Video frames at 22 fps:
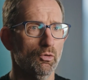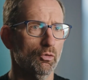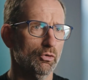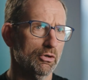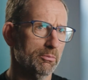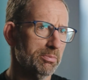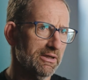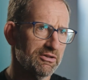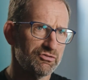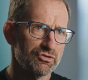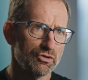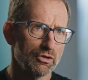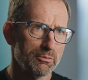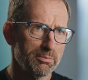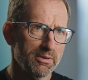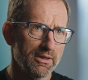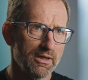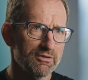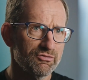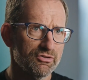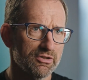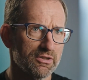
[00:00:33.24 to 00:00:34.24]
or a political
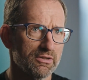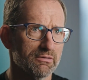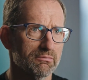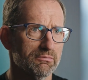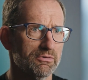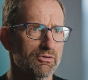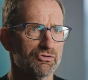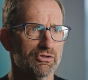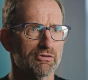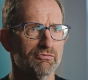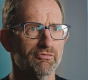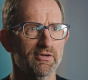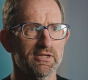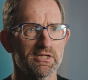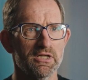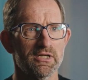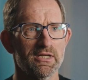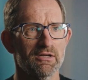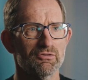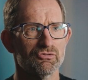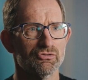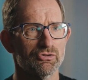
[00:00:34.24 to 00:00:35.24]
party using fake
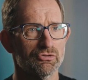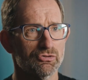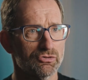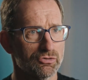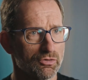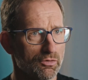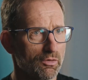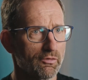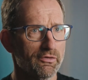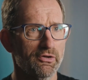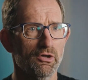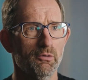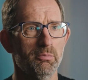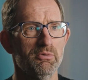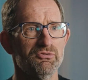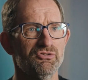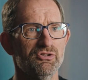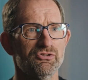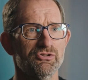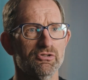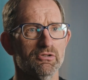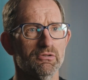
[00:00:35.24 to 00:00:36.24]
accounts to troll the
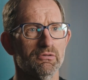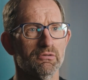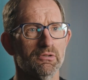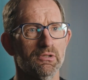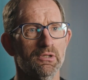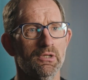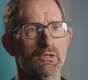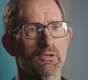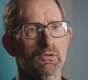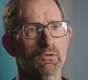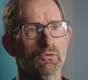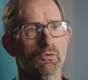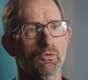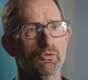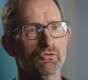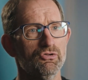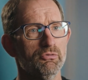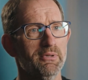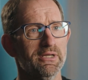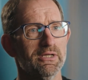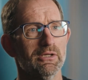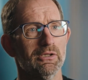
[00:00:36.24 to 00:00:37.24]
opposition, or
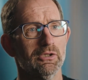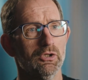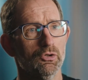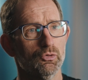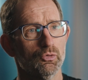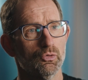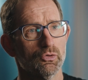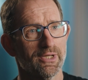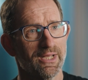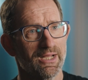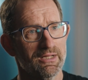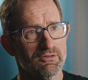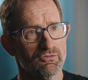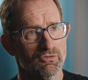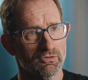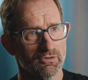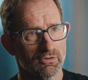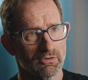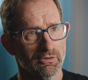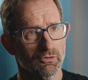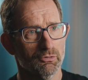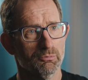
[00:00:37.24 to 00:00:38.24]
to make a local
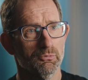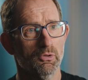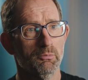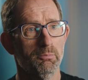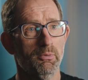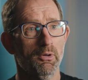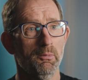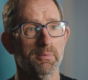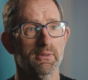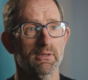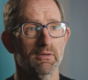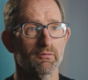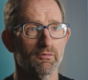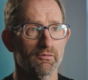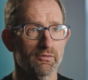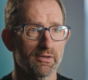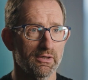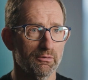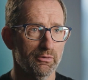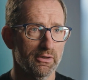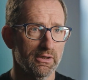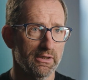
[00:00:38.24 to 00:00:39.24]
candidate look more popular than
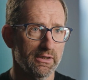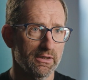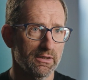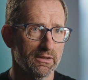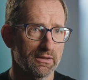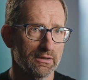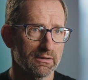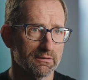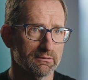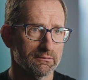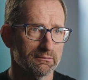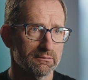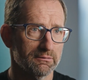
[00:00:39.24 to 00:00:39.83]
they really are.